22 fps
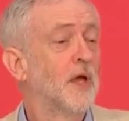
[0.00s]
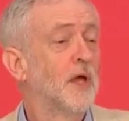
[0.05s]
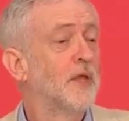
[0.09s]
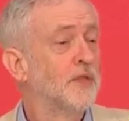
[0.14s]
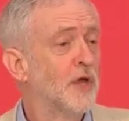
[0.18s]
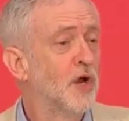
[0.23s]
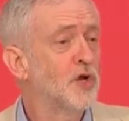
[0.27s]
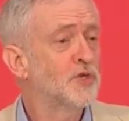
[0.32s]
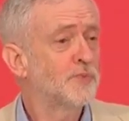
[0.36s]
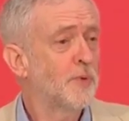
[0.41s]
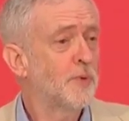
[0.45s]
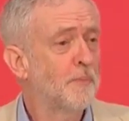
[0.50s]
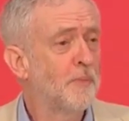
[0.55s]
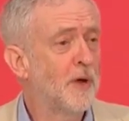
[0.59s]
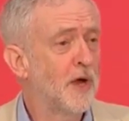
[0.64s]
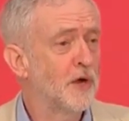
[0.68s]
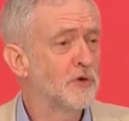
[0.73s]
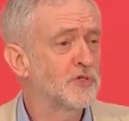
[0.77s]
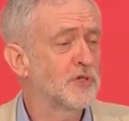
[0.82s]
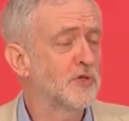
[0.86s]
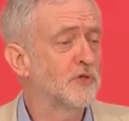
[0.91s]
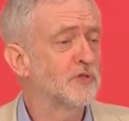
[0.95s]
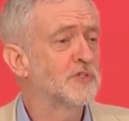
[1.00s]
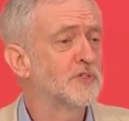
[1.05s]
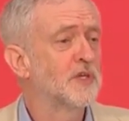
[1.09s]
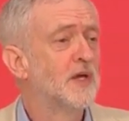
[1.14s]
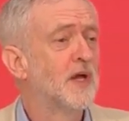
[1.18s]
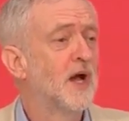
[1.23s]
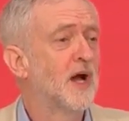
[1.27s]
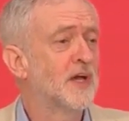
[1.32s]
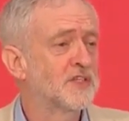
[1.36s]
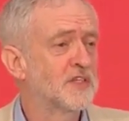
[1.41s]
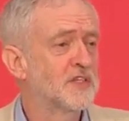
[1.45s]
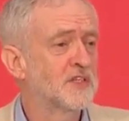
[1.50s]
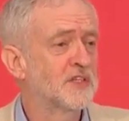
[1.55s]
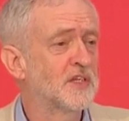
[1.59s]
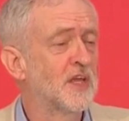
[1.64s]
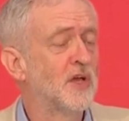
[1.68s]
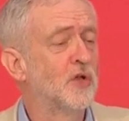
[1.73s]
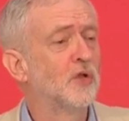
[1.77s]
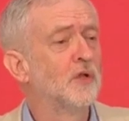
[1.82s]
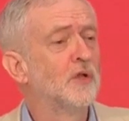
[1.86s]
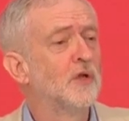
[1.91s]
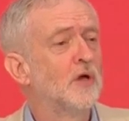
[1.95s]
Those proposals are
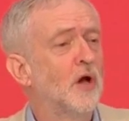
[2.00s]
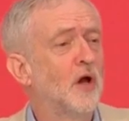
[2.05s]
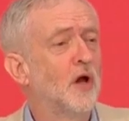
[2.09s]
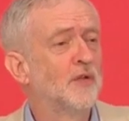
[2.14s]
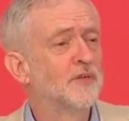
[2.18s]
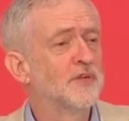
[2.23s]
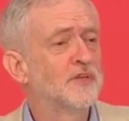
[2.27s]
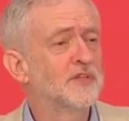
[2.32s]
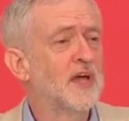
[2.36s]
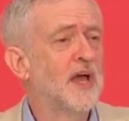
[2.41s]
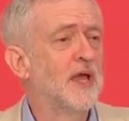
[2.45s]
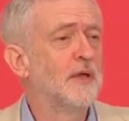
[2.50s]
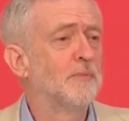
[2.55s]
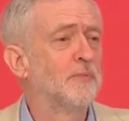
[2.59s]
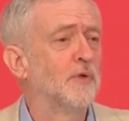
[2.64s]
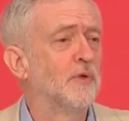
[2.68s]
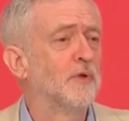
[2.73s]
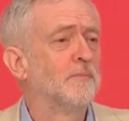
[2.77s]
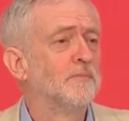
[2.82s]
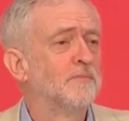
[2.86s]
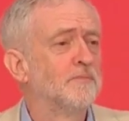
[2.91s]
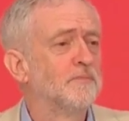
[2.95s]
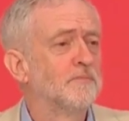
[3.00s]
still on the table.